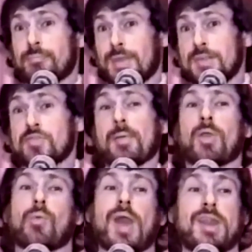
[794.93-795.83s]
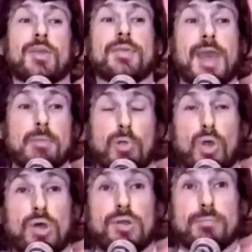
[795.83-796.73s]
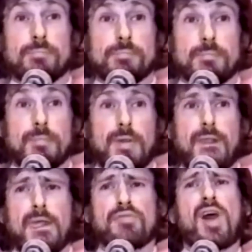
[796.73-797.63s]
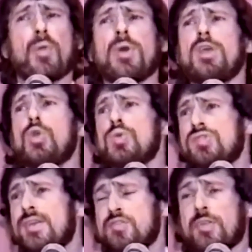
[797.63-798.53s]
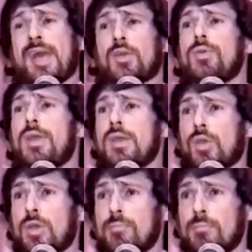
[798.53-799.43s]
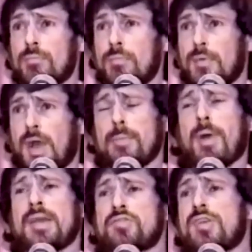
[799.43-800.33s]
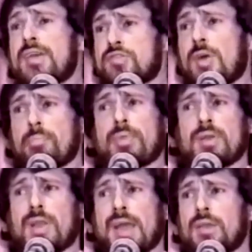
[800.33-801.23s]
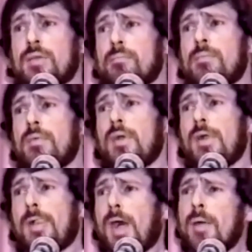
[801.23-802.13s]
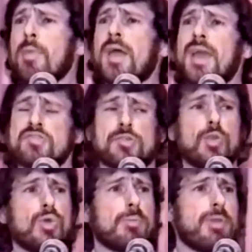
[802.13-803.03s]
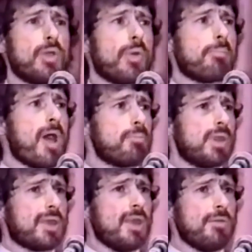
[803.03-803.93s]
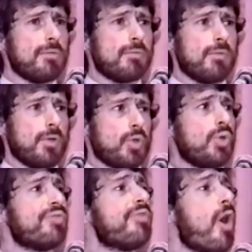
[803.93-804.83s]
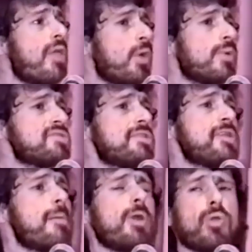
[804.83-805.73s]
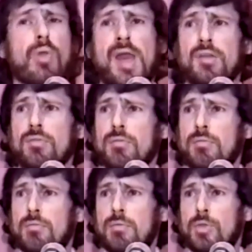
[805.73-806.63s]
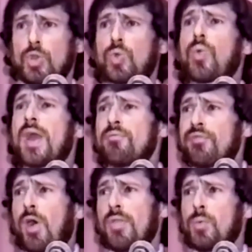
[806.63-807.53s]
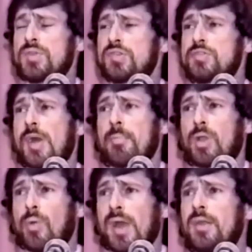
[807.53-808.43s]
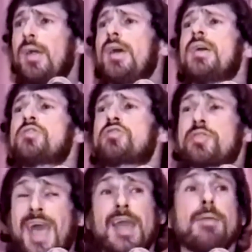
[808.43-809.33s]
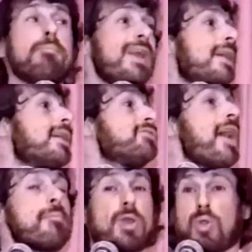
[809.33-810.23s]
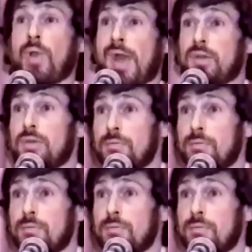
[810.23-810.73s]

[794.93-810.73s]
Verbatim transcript: in a Democratic neighborhood. If I were to use this technique, I might say something like, I'm not asking you to be a Republican. Your father was a Democrat. Your grandfather was a Democrat. Stay being a Democrat.